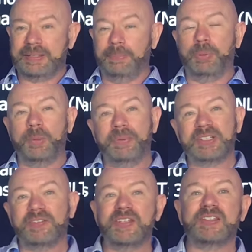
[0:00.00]
the purpose
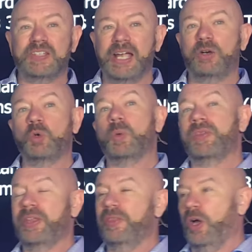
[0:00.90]
of the standard
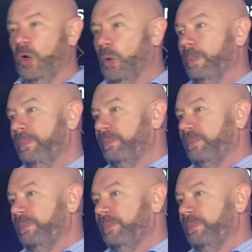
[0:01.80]
within the home.